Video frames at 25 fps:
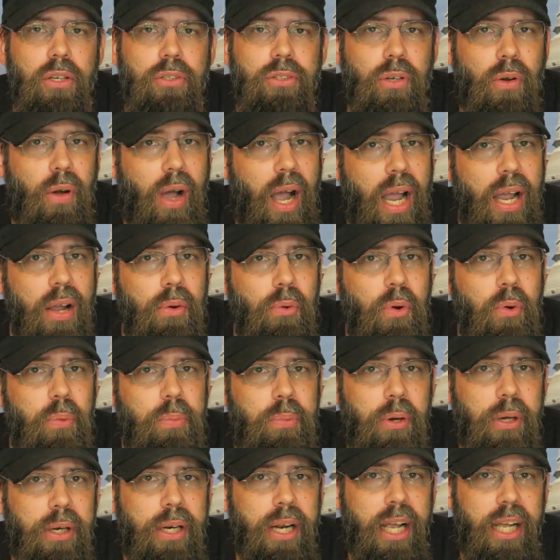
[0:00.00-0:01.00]
So I
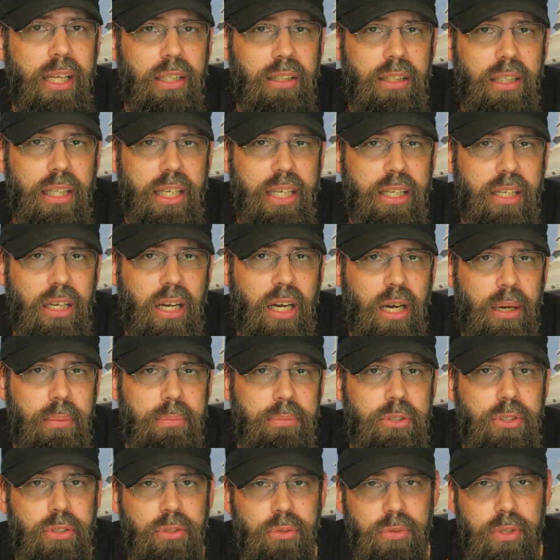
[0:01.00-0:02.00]
will put a link
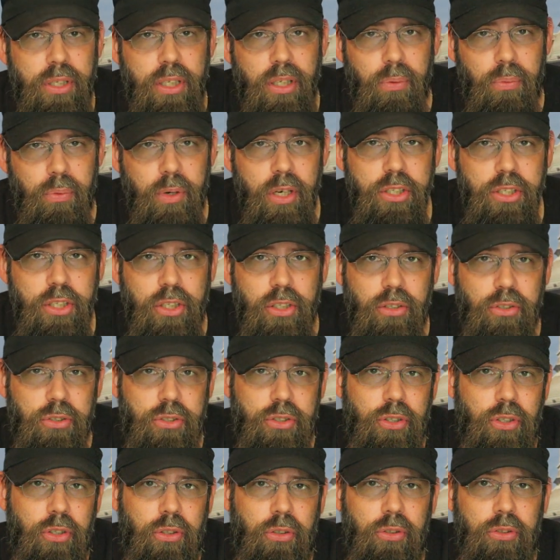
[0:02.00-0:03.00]
up to the
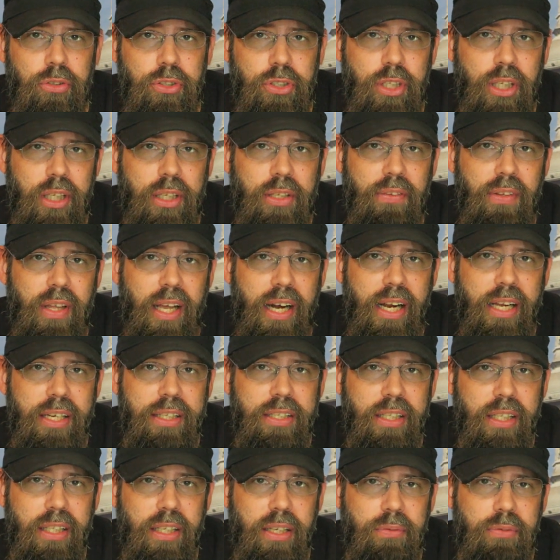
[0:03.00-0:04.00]
original circle jig that I
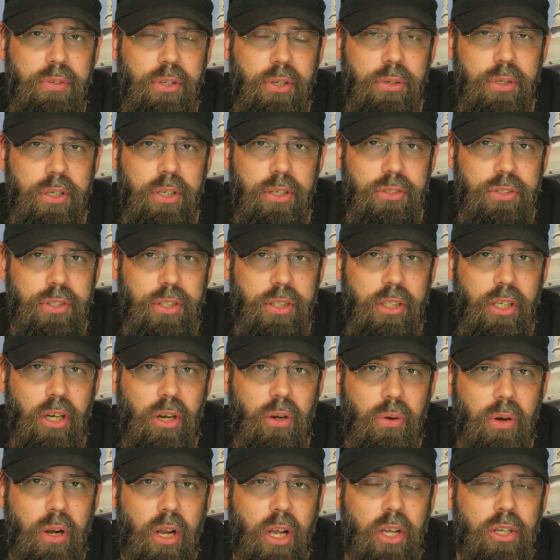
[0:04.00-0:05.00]
did a few years
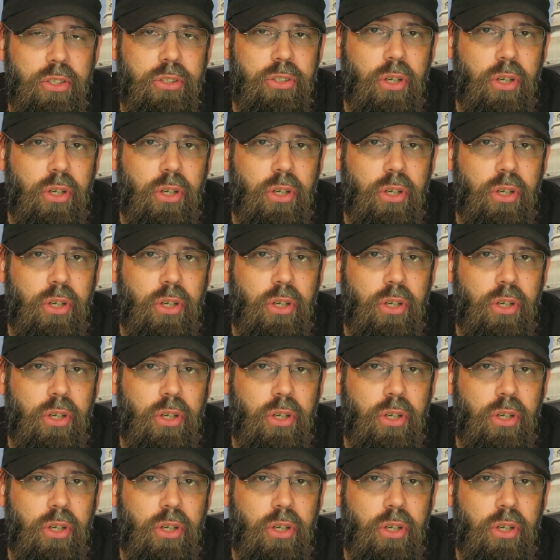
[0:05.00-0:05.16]
ago.